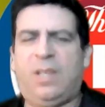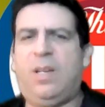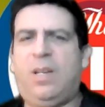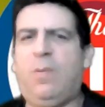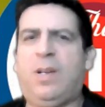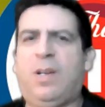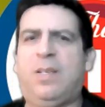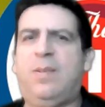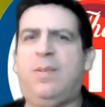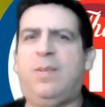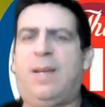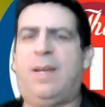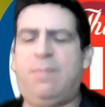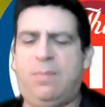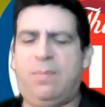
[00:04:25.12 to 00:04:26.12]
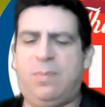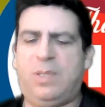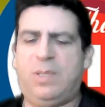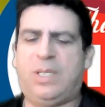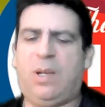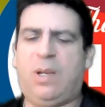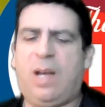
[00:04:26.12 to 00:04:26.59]
you don't want to do that
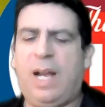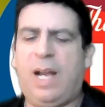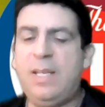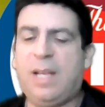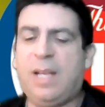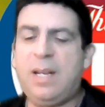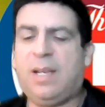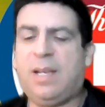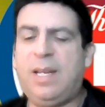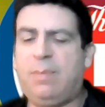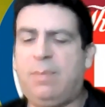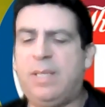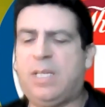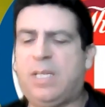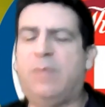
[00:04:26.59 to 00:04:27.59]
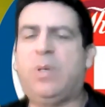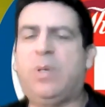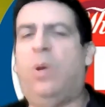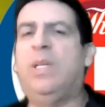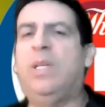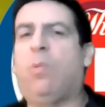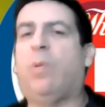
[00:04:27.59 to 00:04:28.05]
so i dedicated myself
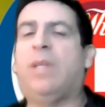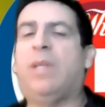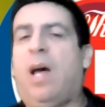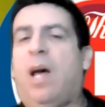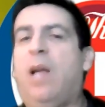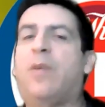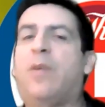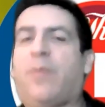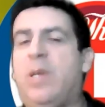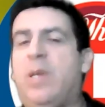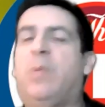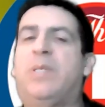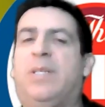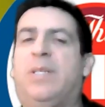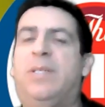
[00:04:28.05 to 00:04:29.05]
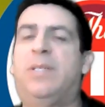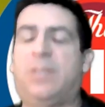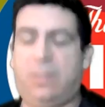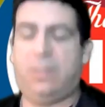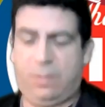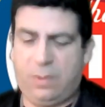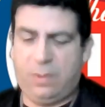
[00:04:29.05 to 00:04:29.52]
to only work with the higher
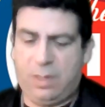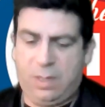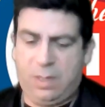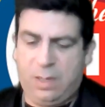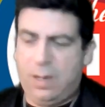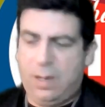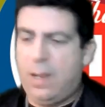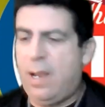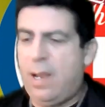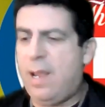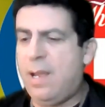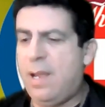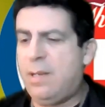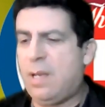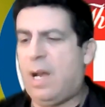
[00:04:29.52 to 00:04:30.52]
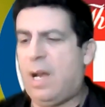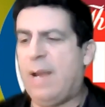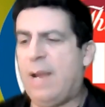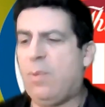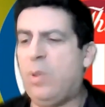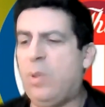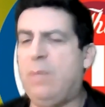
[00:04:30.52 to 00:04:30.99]
frequencies and
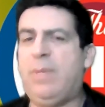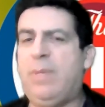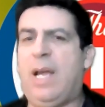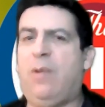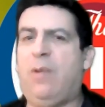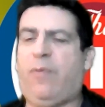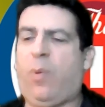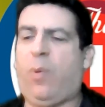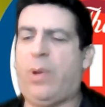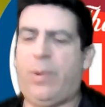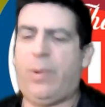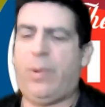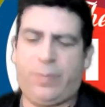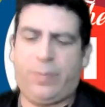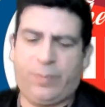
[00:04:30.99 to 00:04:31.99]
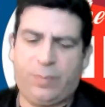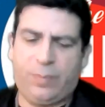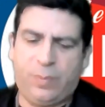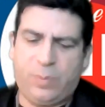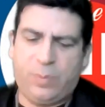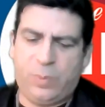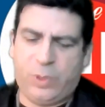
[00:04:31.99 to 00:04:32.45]
i wrote them down for you
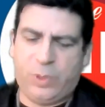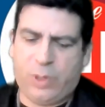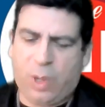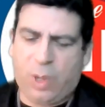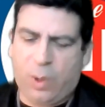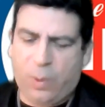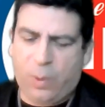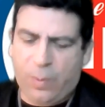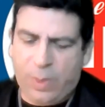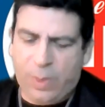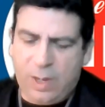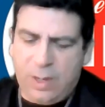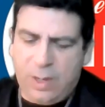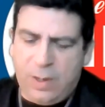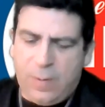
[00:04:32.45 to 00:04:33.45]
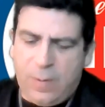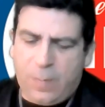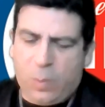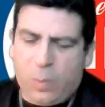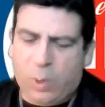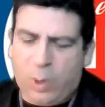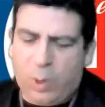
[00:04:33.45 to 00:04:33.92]
so
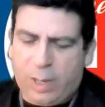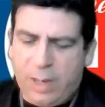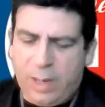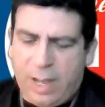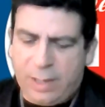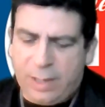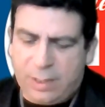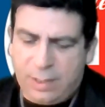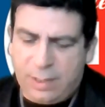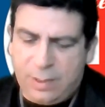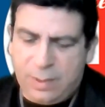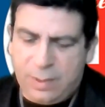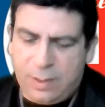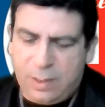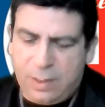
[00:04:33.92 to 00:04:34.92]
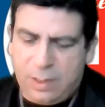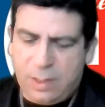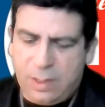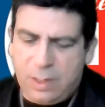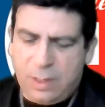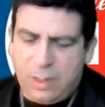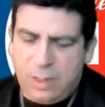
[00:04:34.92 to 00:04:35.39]
we're looking at
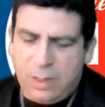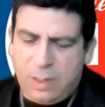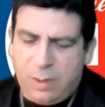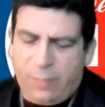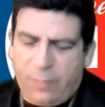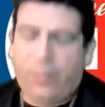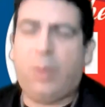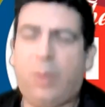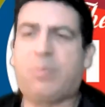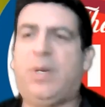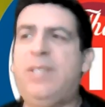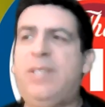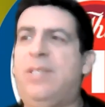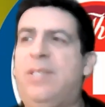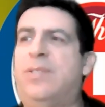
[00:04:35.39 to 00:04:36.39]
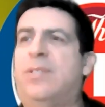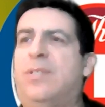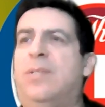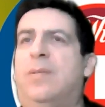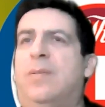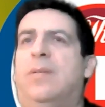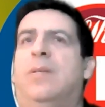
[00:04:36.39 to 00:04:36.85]
full
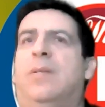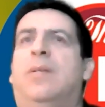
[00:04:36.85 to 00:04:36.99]
presence